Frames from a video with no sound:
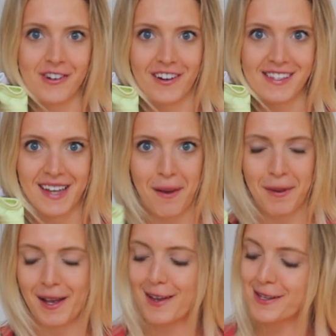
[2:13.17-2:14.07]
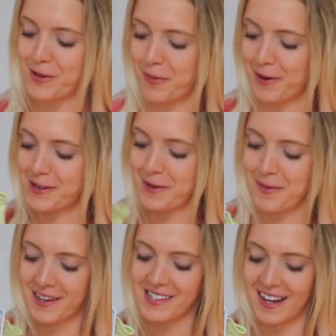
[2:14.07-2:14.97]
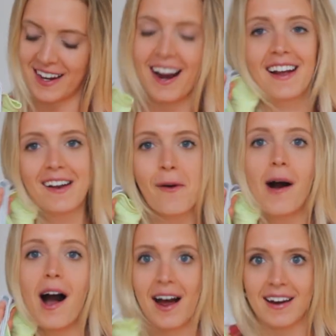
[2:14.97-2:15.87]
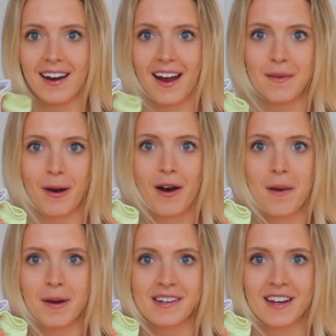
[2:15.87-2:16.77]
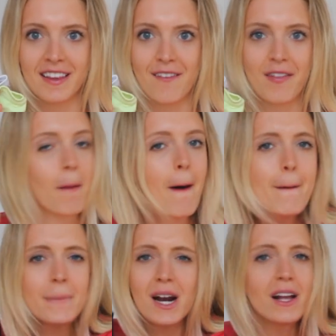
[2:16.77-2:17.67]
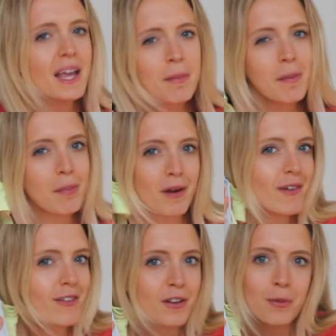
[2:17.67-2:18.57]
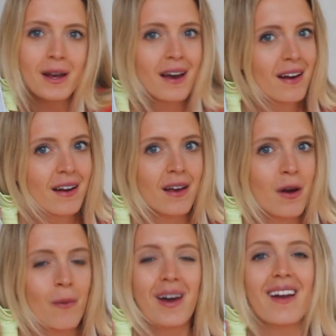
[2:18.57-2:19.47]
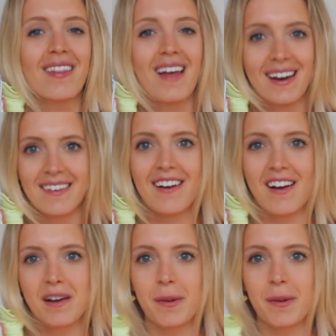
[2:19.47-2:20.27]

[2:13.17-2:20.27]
shirts get me super, super excited. I can go on and on about how much I love them, but I'll keep it brief because we got a lot to talk